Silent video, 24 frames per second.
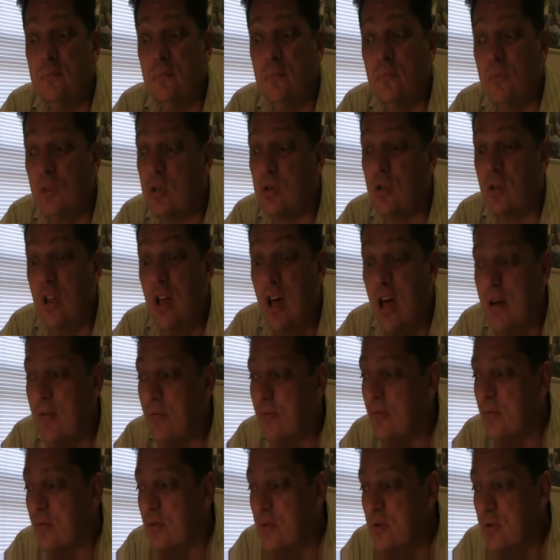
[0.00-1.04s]
There's a lot
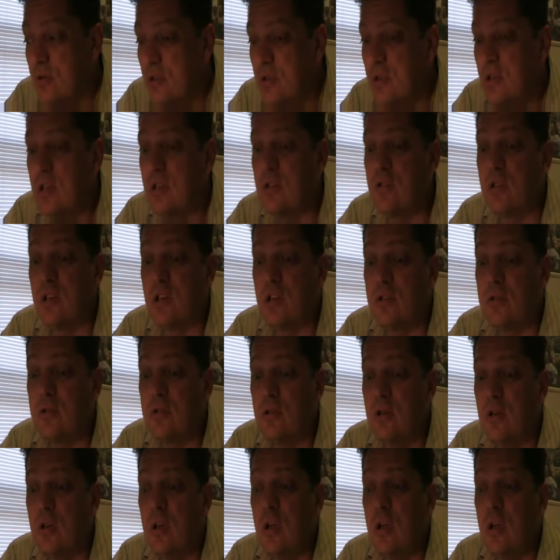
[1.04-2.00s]
of statistics.